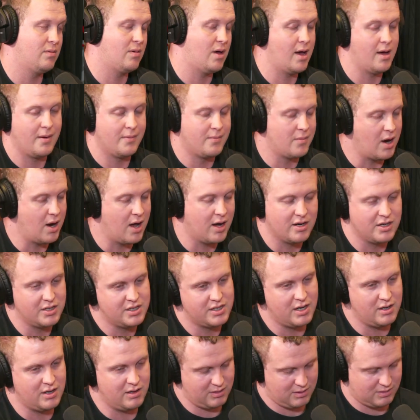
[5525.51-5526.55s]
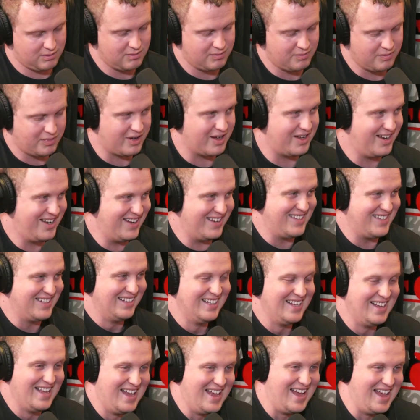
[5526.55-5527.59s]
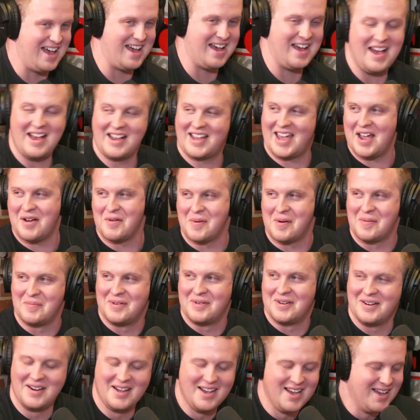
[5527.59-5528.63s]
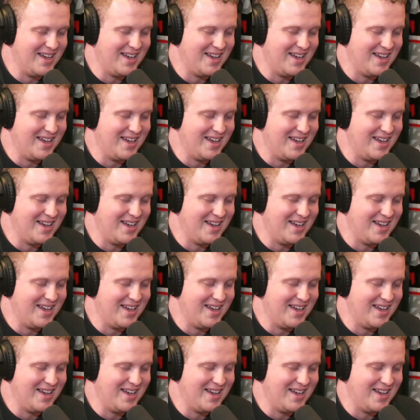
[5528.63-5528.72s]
I'm not going to say anything, but I can't remember.